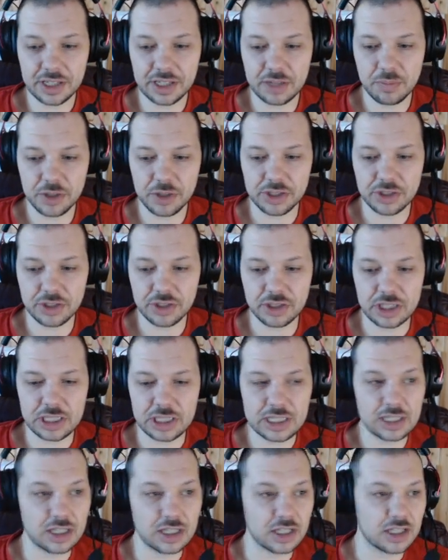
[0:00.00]
I could put a
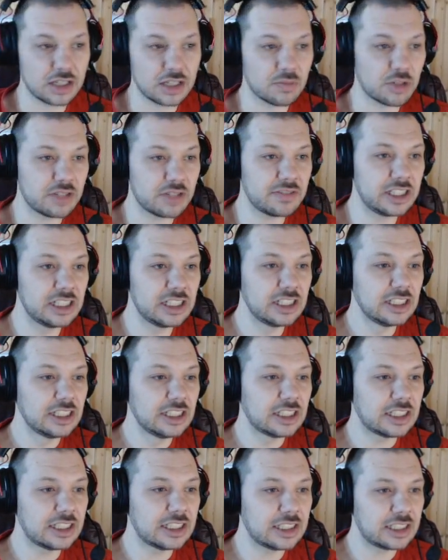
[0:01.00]
socket on something. Do I mean,
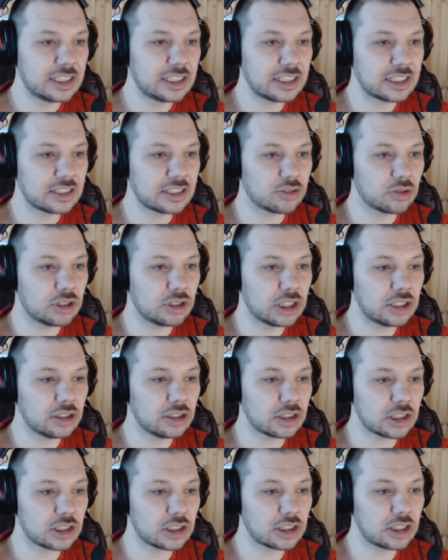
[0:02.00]
anything that requires
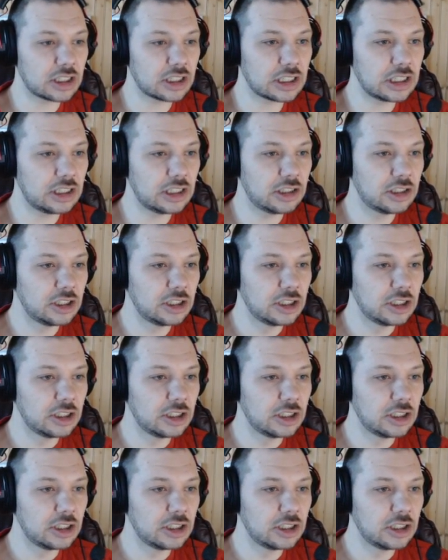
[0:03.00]
a socket?